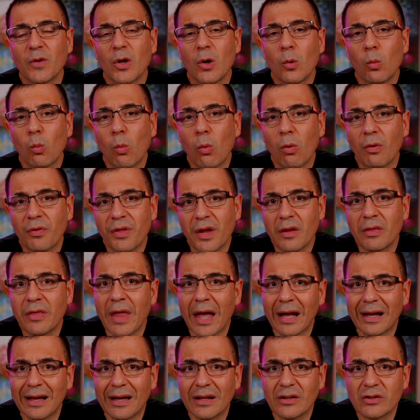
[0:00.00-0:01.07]
Well, then
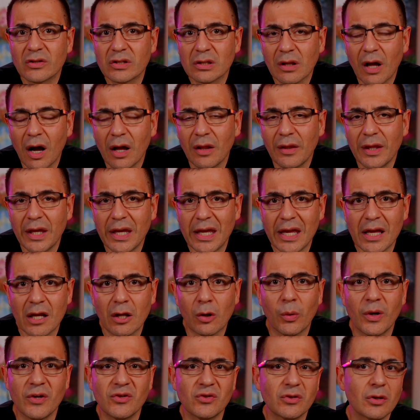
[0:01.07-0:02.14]
that can slightly
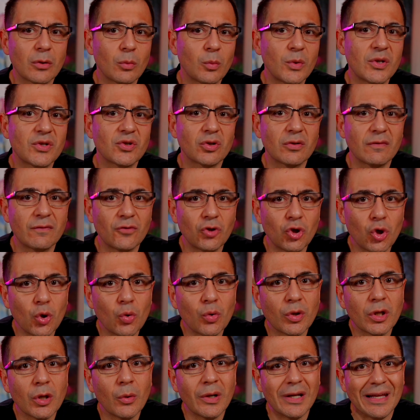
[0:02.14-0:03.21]
increase the risk of
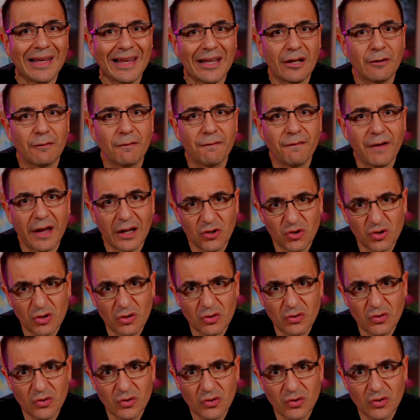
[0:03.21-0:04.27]
urinary
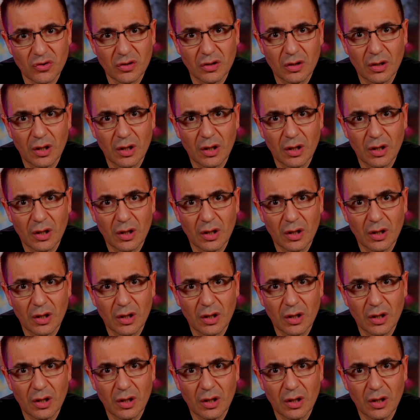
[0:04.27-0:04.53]
infections,